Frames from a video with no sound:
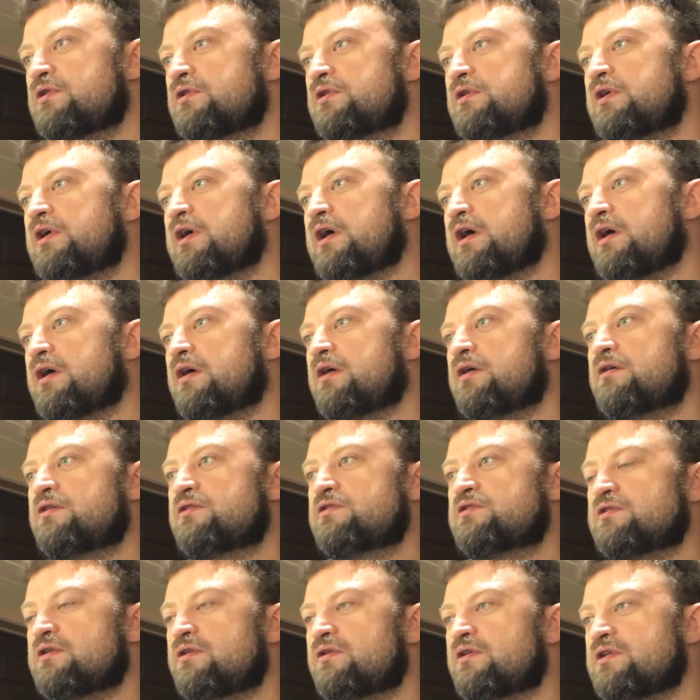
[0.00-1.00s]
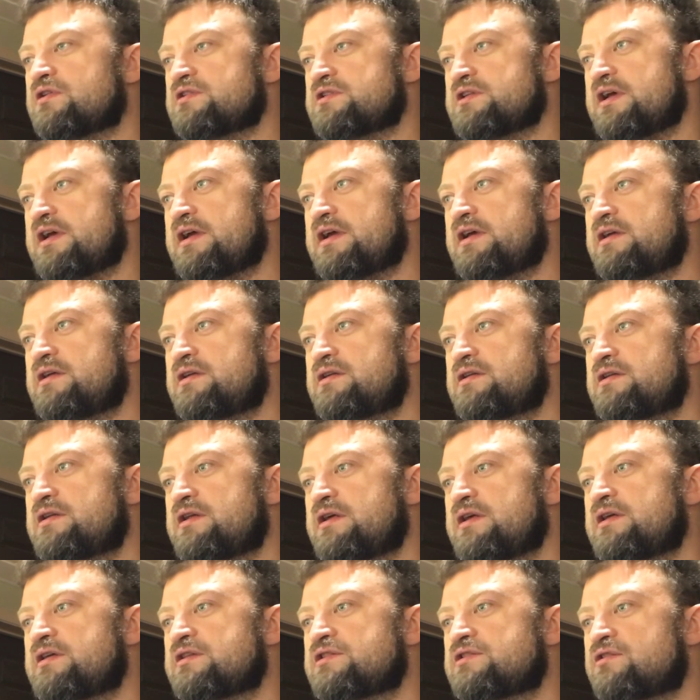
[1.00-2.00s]
yeah, so does
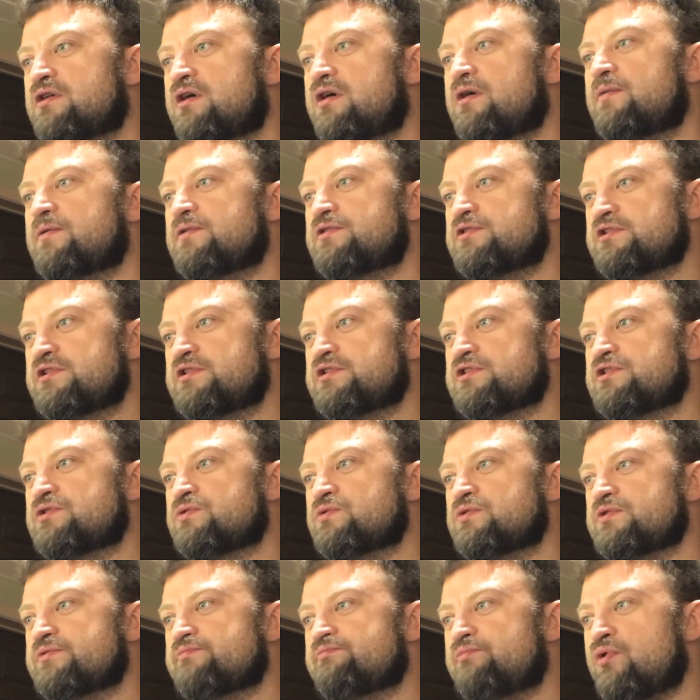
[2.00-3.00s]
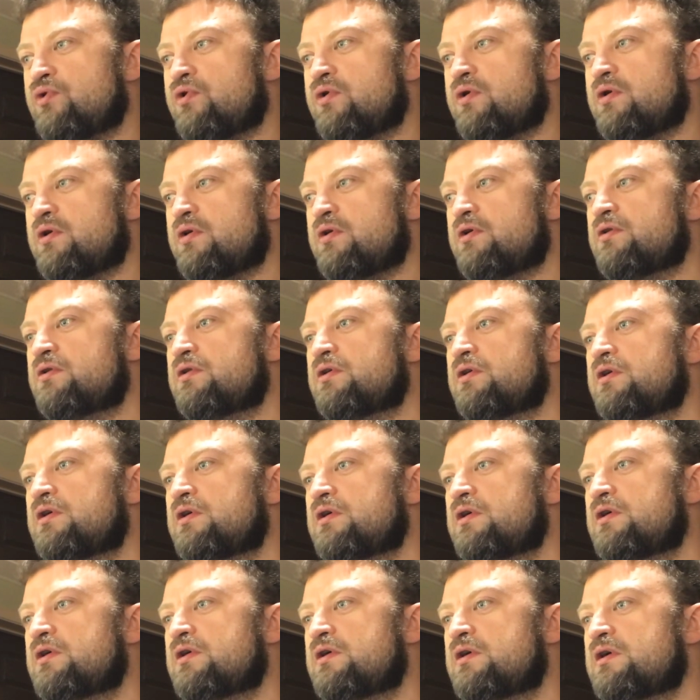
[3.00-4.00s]
AD start when Jesus was born?
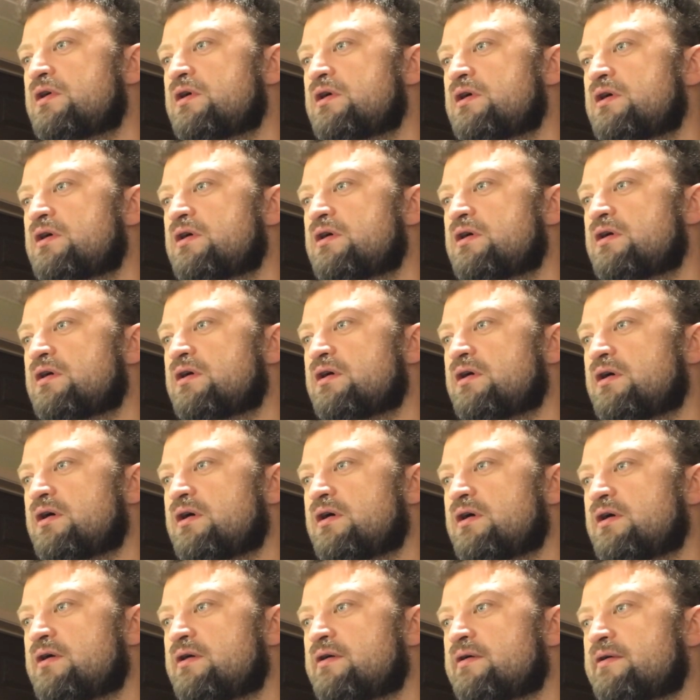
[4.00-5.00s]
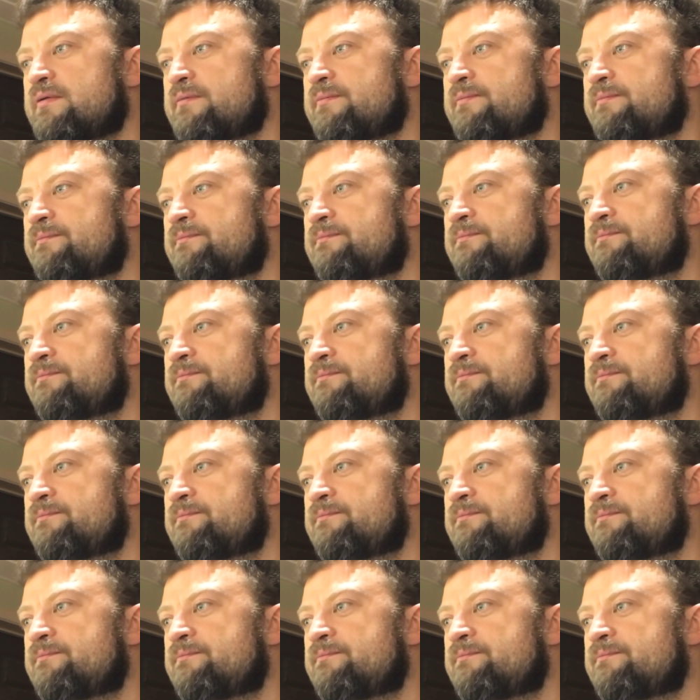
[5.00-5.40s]
Um,